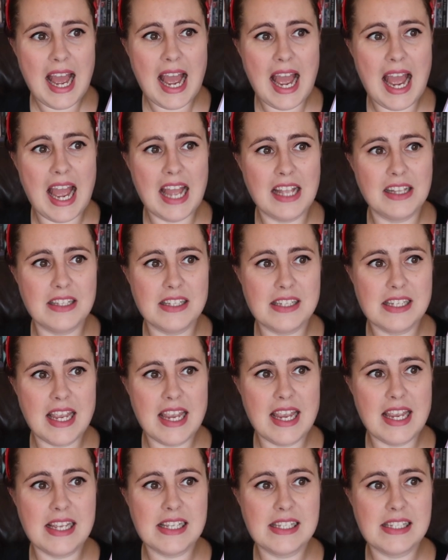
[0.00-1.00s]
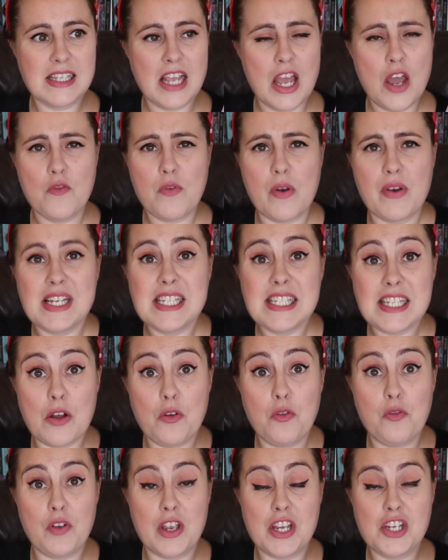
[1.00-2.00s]
And it's very
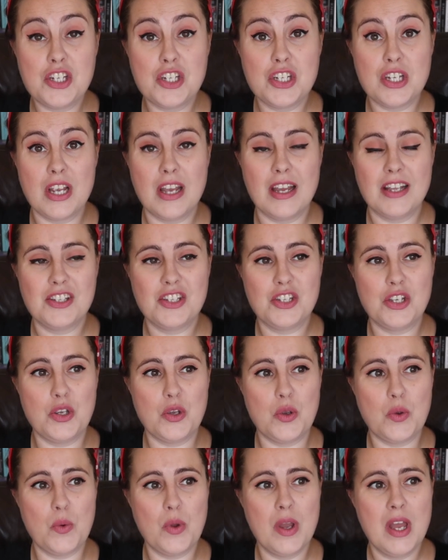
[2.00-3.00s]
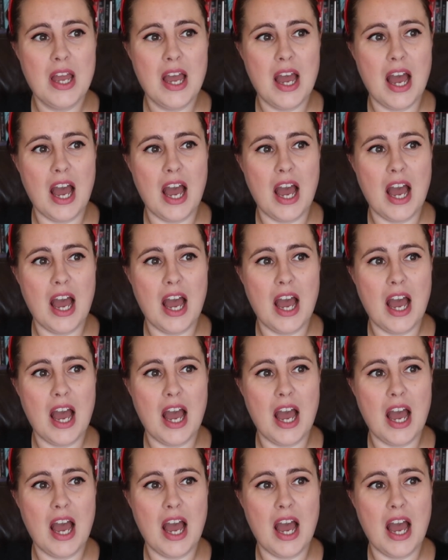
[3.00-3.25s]
selfish to